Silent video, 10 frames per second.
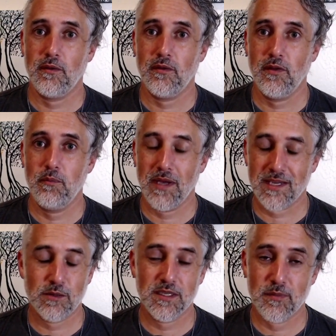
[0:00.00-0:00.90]
the
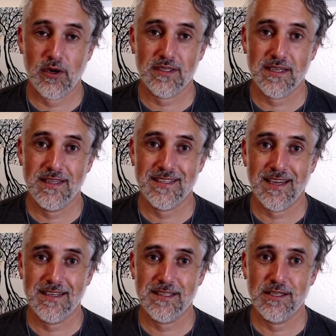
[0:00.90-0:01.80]
best response in these
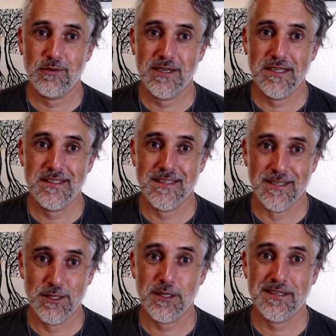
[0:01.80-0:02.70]
kind of situations is
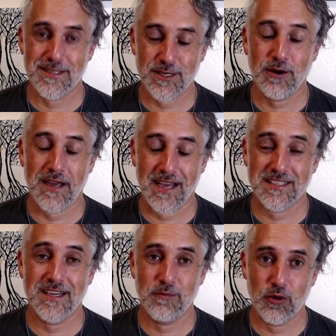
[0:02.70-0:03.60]
just to start
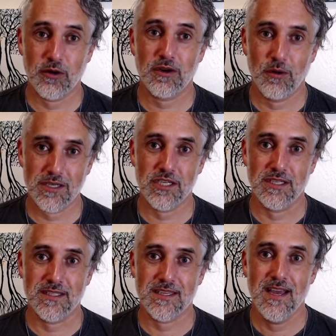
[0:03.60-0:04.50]
asking more
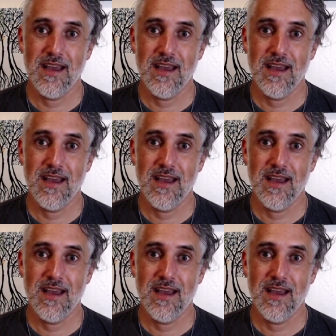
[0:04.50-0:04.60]
questions.